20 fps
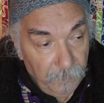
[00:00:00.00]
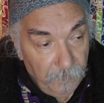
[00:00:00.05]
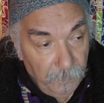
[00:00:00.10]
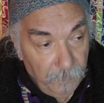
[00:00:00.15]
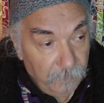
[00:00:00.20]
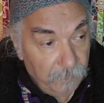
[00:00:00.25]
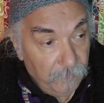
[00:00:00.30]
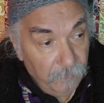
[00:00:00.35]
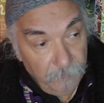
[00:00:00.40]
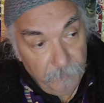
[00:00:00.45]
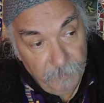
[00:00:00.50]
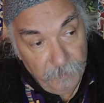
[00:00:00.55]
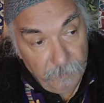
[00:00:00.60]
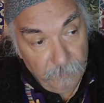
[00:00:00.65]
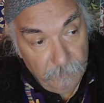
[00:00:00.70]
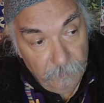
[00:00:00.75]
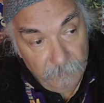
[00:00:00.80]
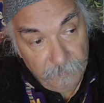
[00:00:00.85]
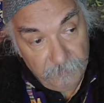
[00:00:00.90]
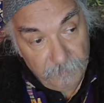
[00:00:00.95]
It could be a
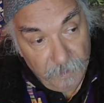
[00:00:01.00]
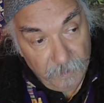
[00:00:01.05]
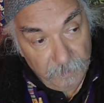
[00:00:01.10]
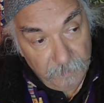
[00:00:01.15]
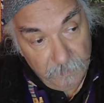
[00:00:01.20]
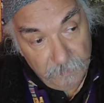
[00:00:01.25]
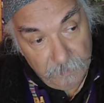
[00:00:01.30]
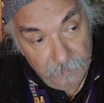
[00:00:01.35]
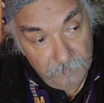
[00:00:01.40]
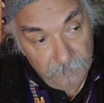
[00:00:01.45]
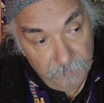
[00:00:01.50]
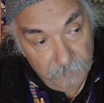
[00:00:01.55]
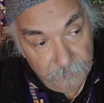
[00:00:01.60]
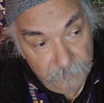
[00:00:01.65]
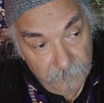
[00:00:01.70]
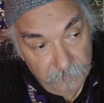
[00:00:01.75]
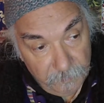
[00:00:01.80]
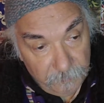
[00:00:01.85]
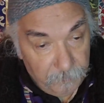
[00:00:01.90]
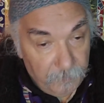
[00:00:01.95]
good psychic
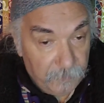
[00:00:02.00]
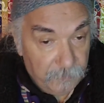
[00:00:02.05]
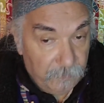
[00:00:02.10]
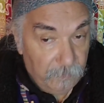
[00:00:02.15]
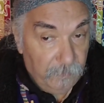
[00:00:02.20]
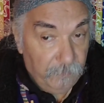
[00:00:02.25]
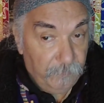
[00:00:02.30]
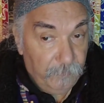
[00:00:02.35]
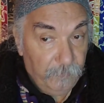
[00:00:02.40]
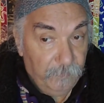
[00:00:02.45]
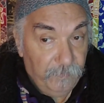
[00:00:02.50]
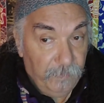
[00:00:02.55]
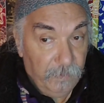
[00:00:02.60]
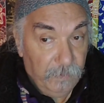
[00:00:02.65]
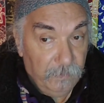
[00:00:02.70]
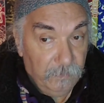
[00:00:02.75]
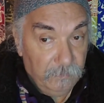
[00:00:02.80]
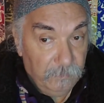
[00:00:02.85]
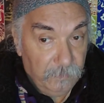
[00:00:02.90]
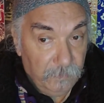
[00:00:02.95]
condition, especially if you've
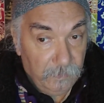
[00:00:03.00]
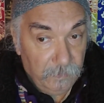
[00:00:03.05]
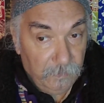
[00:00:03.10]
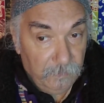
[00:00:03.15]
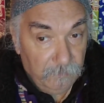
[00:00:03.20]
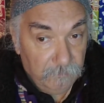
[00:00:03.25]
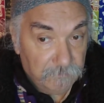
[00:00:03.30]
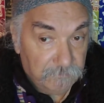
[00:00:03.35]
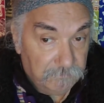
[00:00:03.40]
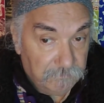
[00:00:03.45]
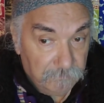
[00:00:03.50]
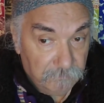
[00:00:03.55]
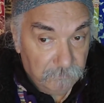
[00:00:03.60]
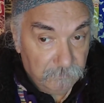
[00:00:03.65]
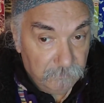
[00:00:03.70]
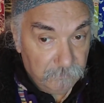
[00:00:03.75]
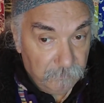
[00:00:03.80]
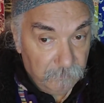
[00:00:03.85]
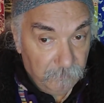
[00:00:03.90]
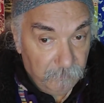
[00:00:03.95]
had a really
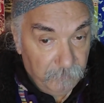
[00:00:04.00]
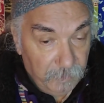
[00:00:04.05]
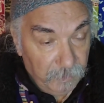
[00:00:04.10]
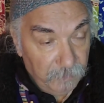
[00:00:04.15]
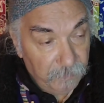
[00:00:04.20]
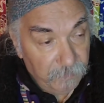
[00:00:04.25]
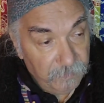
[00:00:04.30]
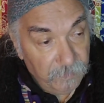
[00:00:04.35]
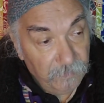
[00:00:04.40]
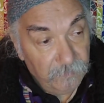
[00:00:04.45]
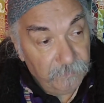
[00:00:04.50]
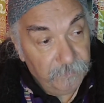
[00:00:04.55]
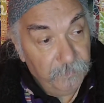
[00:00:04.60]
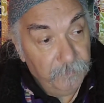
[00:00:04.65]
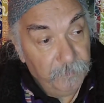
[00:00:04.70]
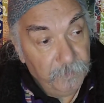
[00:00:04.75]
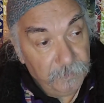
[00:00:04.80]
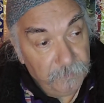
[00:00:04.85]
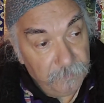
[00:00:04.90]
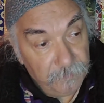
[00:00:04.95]
bad
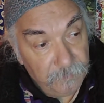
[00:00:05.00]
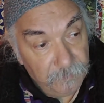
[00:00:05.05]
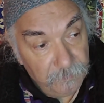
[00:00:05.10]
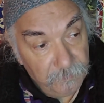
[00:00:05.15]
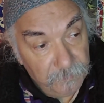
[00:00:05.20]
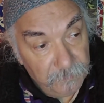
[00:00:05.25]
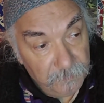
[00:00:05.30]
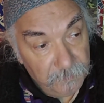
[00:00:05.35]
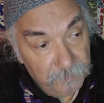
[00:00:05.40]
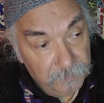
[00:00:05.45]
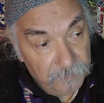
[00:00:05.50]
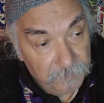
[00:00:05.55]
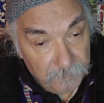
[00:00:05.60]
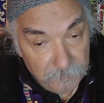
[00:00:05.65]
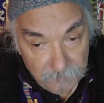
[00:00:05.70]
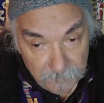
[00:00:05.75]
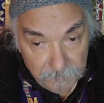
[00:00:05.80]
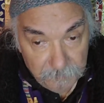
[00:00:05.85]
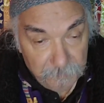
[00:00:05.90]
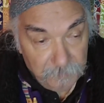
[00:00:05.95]
self-image. You know, you
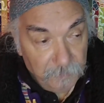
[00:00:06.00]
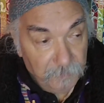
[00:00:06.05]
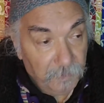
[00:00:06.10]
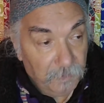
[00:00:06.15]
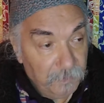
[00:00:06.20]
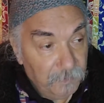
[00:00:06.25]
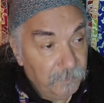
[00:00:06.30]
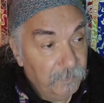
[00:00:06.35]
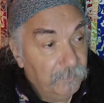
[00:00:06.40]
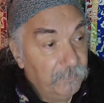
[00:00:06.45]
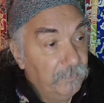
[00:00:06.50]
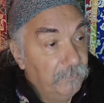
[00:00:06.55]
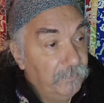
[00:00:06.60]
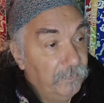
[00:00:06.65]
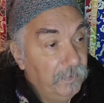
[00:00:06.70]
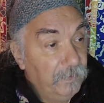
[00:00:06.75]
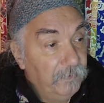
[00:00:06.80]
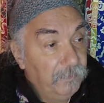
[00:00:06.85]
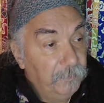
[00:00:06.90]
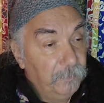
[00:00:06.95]
can put on a different
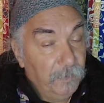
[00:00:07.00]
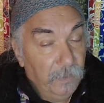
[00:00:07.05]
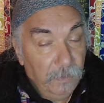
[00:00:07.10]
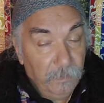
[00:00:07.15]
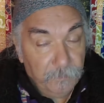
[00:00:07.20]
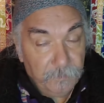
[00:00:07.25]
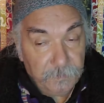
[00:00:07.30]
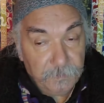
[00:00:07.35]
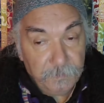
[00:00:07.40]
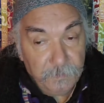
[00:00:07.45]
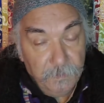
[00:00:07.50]
face, perhaps.